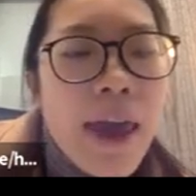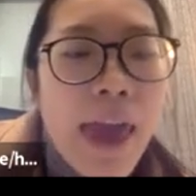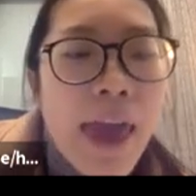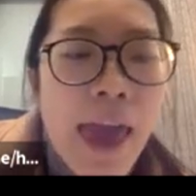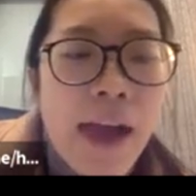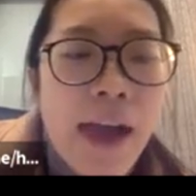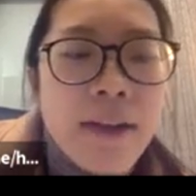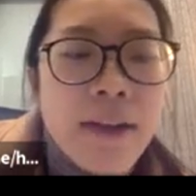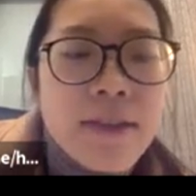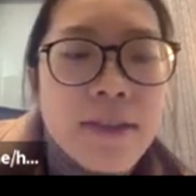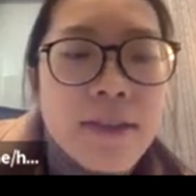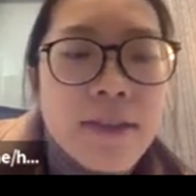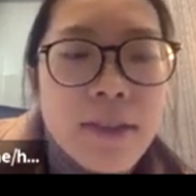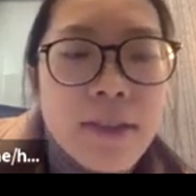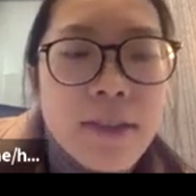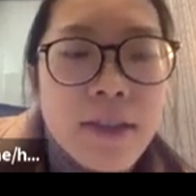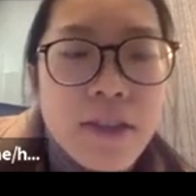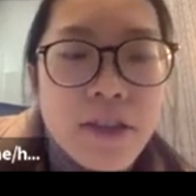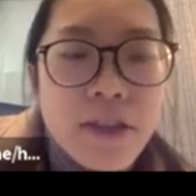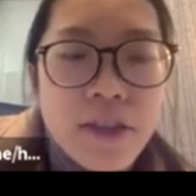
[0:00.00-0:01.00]
and
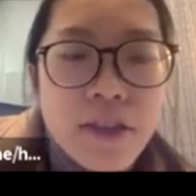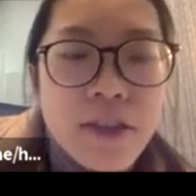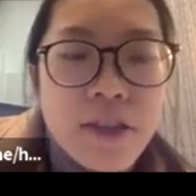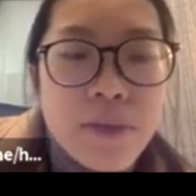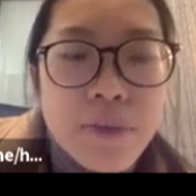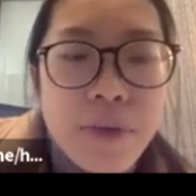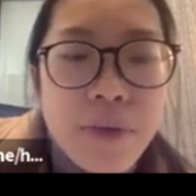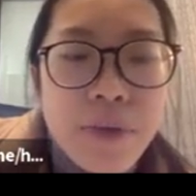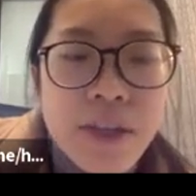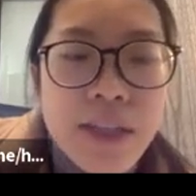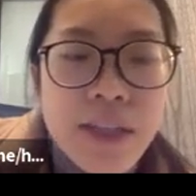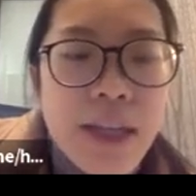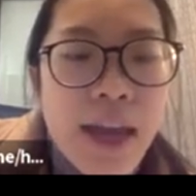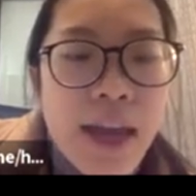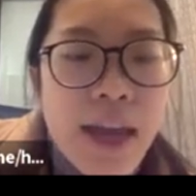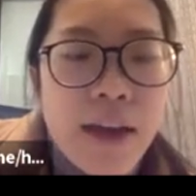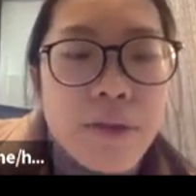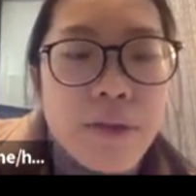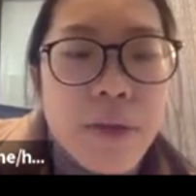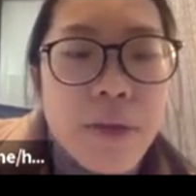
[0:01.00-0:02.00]
just written
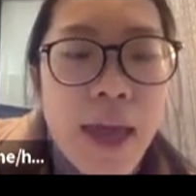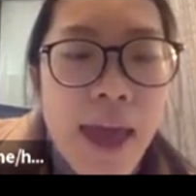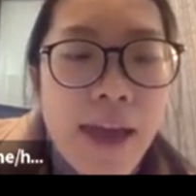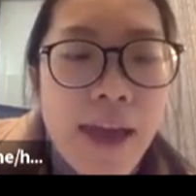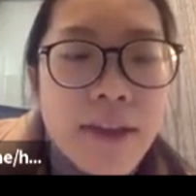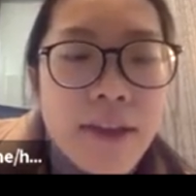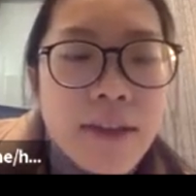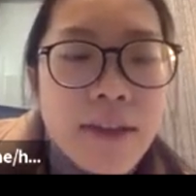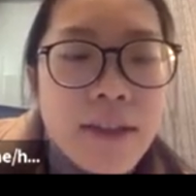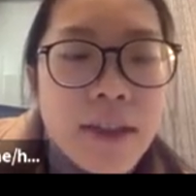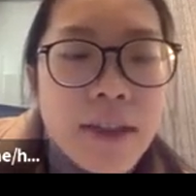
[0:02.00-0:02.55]
out and